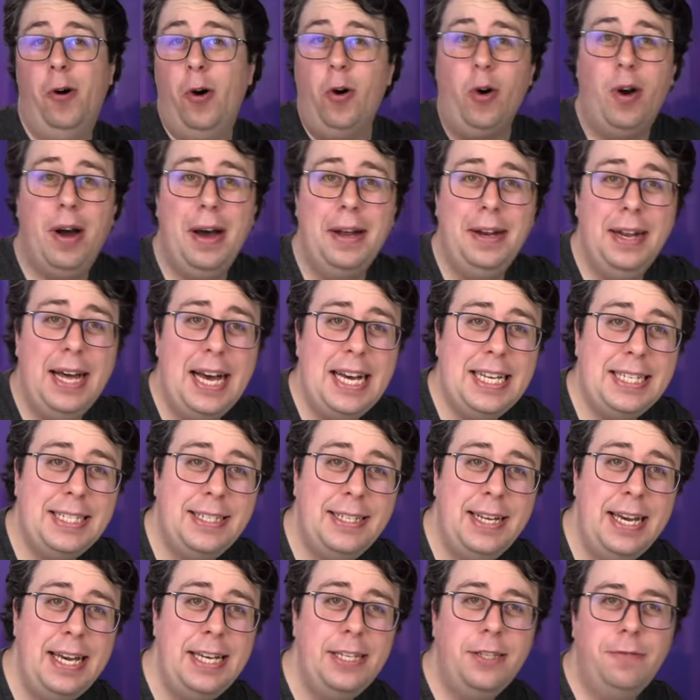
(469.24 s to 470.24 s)
All right,
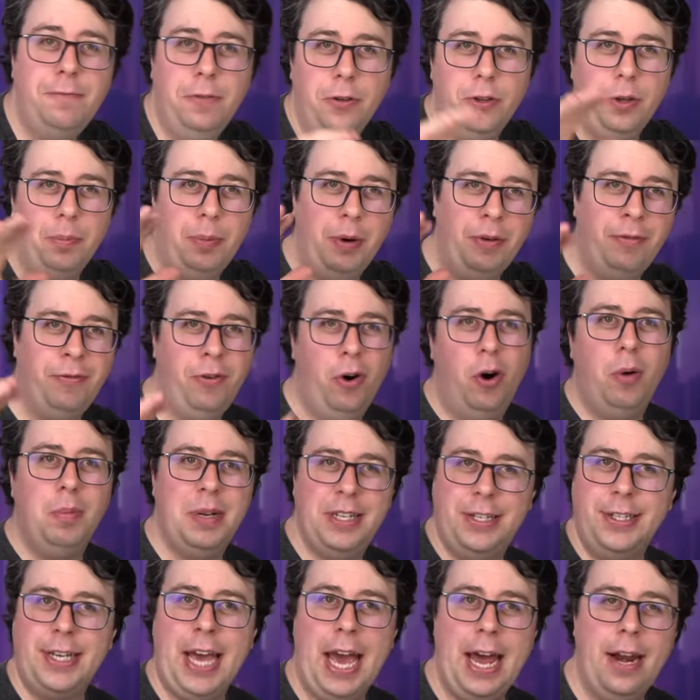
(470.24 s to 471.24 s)
last test for the
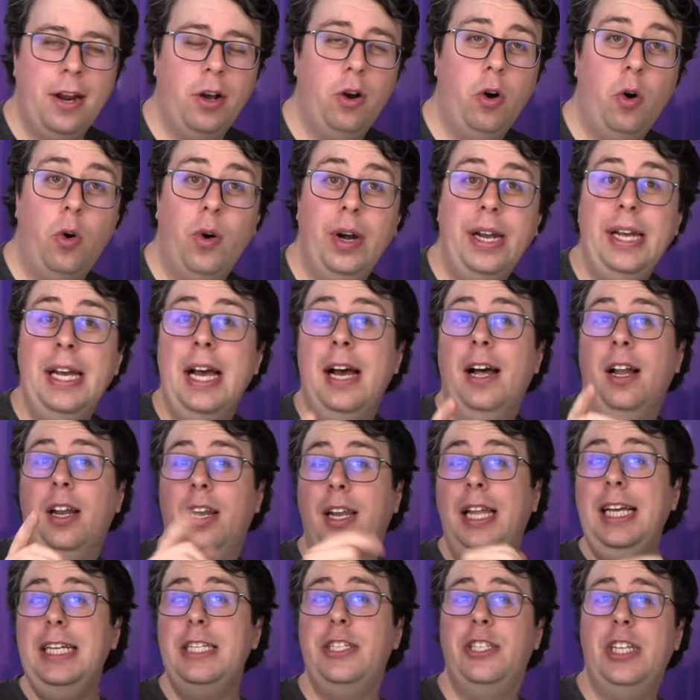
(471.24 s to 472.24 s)
performance category.
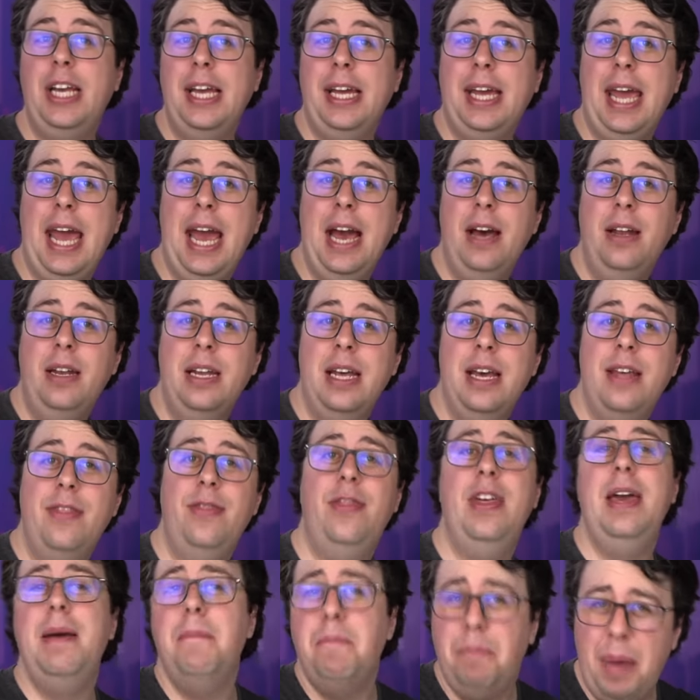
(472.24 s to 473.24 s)
Let's check out
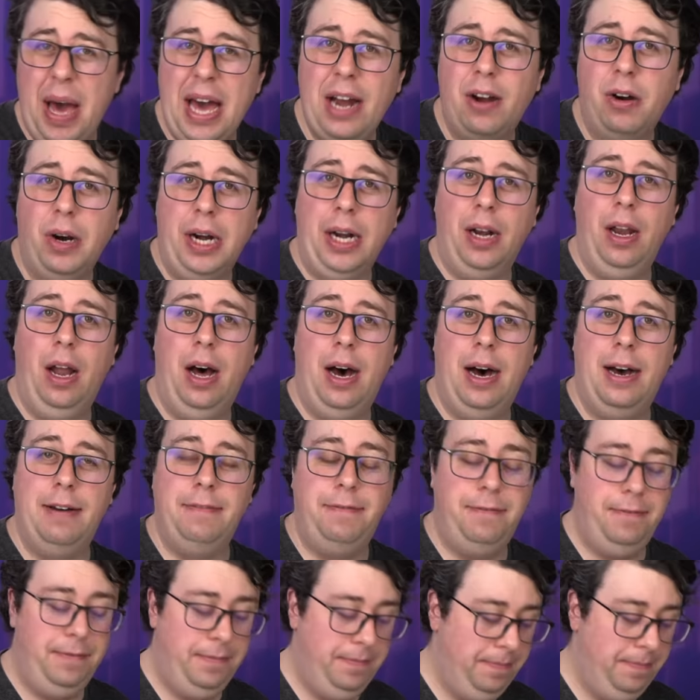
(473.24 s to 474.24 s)
their battery life.